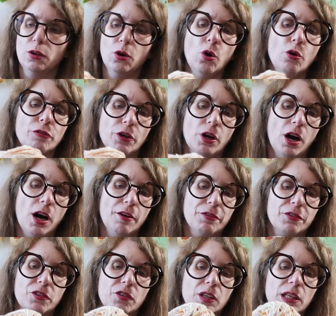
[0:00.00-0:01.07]
over half
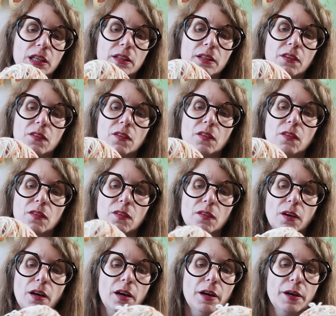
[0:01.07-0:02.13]
a skein. This is,
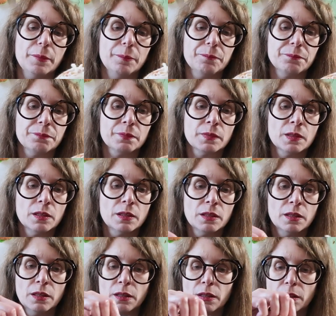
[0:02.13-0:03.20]
I
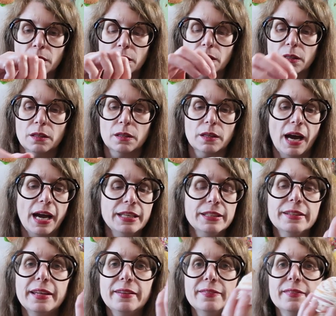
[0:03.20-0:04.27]

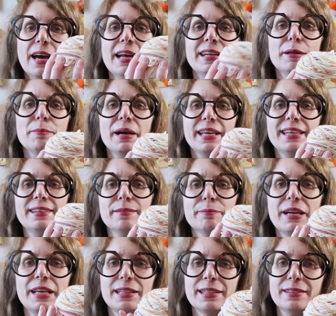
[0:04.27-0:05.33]
knit
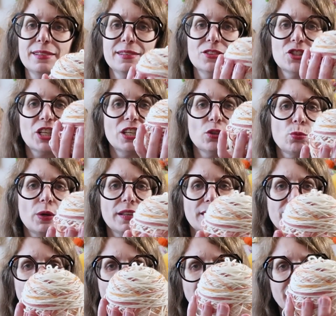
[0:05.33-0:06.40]
my chicken with
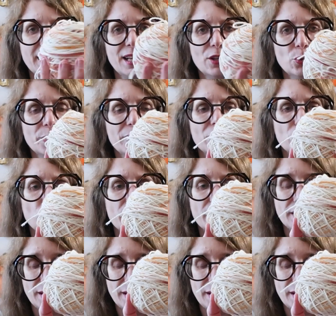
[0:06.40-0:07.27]
this. I knit Louise with